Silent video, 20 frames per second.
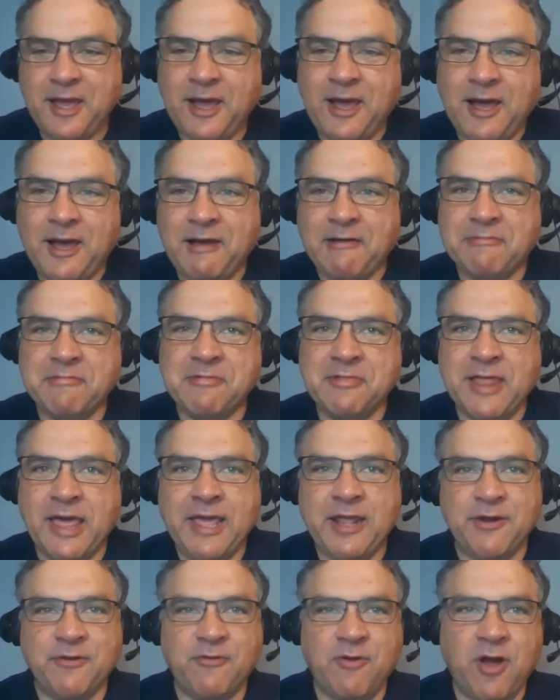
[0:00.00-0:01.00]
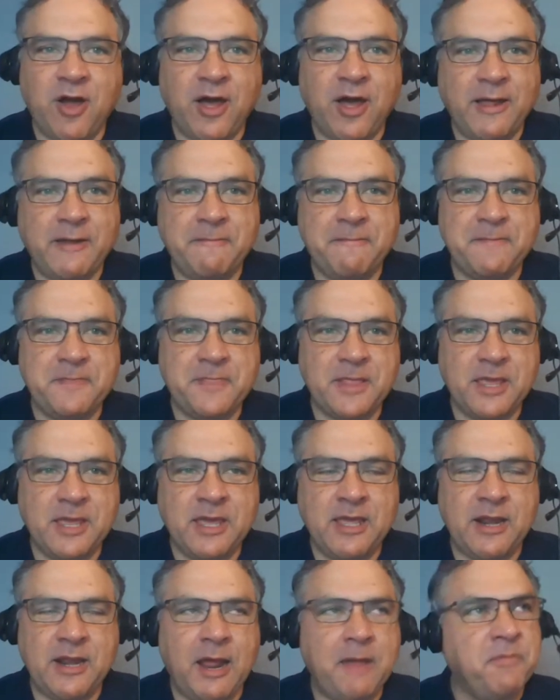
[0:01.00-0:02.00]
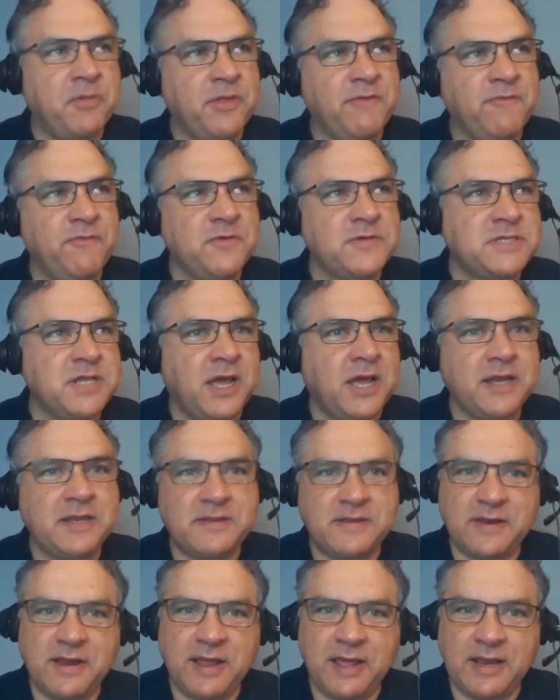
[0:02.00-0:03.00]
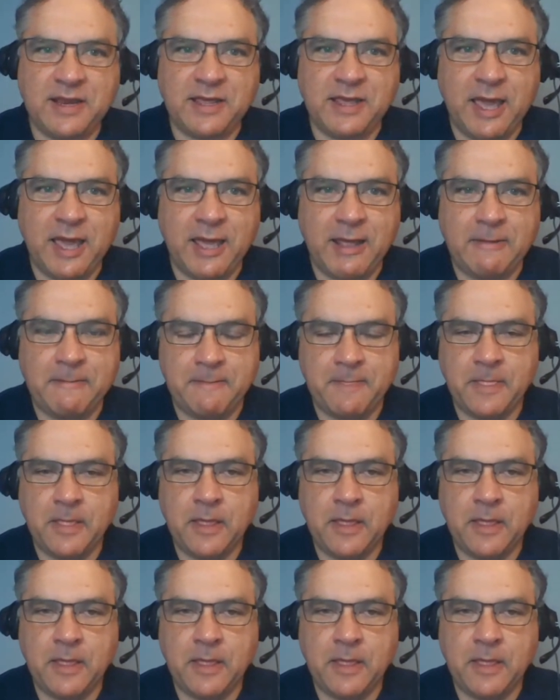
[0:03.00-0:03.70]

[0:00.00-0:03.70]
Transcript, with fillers: Uh, later on, in, I believe it was 1988